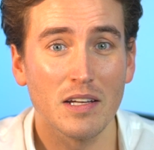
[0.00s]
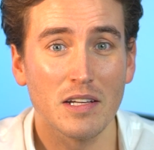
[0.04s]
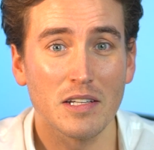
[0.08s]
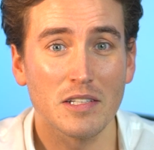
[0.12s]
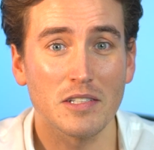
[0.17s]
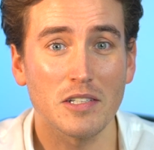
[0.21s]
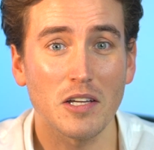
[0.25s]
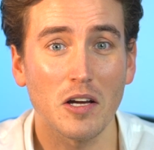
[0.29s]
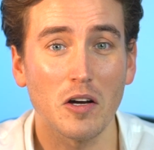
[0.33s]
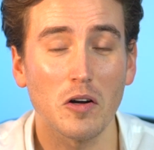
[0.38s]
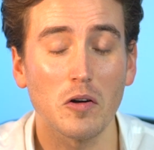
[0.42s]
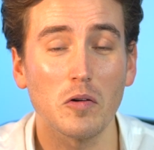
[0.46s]

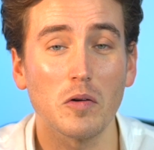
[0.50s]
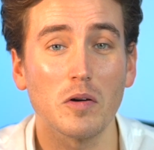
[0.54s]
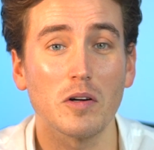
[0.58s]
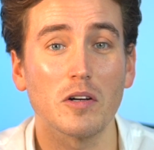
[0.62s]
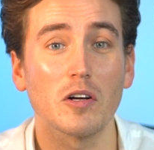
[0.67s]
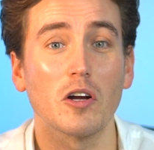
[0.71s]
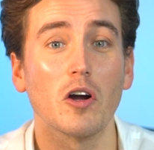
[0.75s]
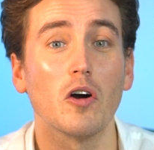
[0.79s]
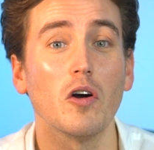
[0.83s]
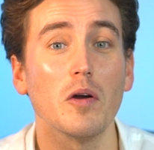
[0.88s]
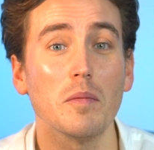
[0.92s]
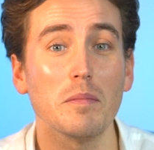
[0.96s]
So
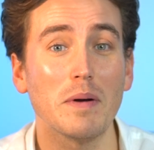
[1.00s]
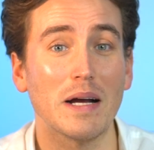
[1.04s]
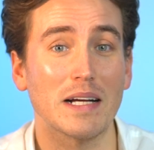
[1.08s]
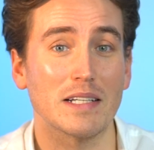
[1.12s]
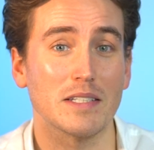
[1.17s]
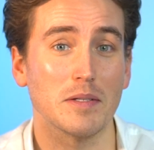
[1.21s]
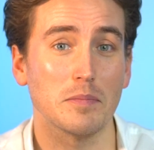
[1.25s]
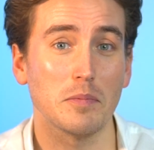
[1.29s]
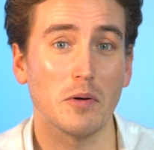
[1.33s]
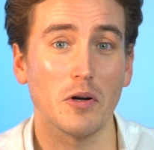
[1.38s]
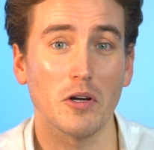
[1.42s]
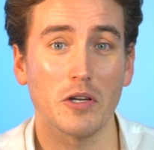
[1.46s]
going back
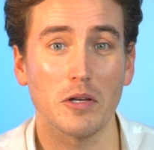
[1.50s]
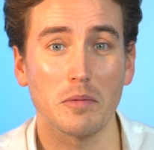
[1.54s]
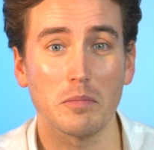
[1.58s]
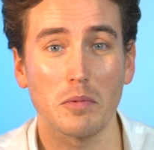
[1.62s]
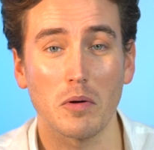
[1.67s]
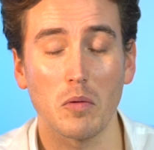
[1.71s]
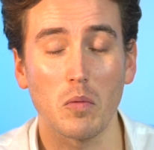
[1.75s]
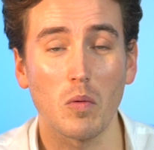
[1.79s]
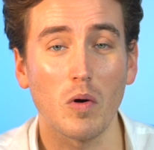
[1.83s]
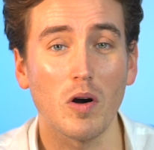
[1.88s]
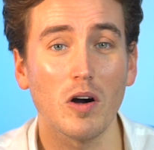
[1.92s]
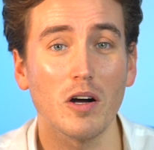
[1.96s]
to point
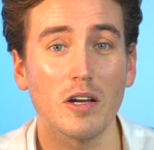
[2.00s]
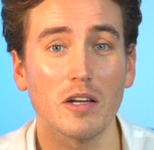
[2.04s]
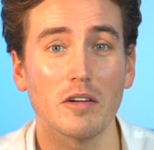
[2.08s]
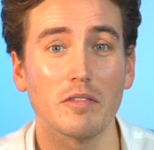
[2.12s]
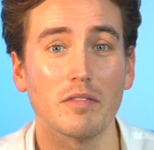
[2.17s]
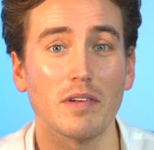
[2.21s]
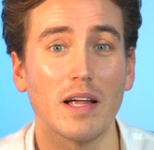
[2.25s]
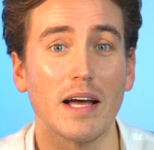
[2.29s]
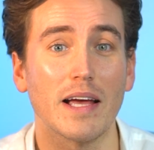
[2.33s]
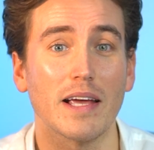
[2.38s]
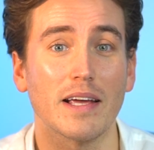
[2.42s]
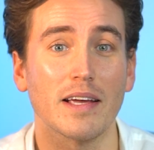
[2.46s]
number 1
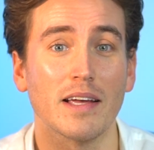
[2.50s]
of